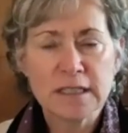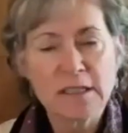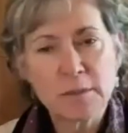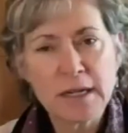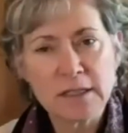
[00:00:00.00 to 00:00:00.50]

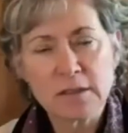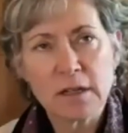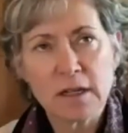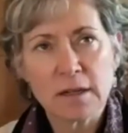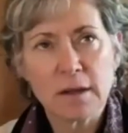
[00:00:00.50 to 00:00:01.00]
It's been
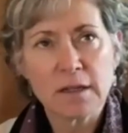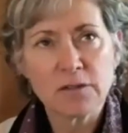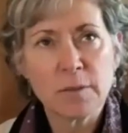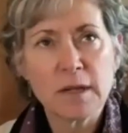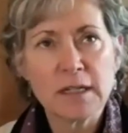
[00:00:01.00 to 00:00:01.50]

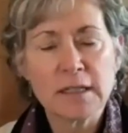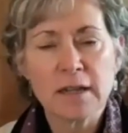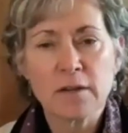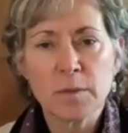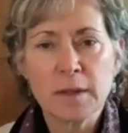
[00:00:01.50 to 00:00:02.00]
attributed to
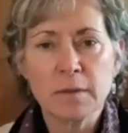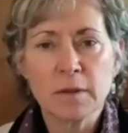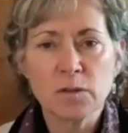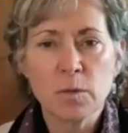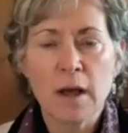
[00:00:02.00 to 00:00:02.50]
other people
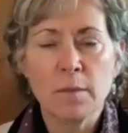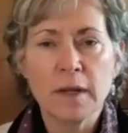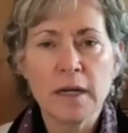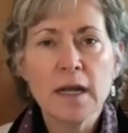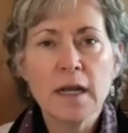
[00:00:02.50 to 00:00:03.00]
as well,
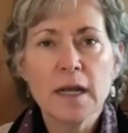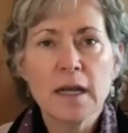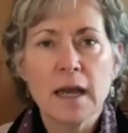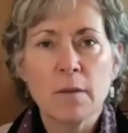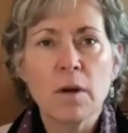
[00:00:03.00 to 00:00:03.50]
but
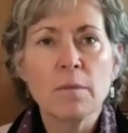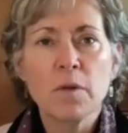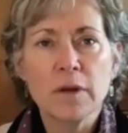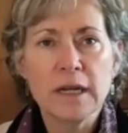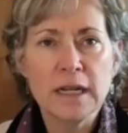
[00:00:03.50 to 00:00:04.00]
at one
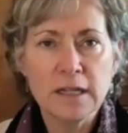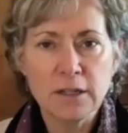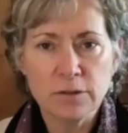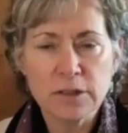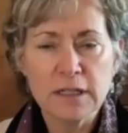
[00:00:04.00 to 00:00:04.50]
point he
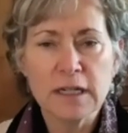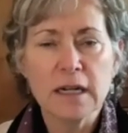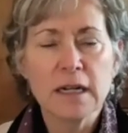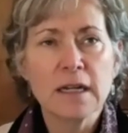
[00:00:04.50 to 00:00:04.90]
used it.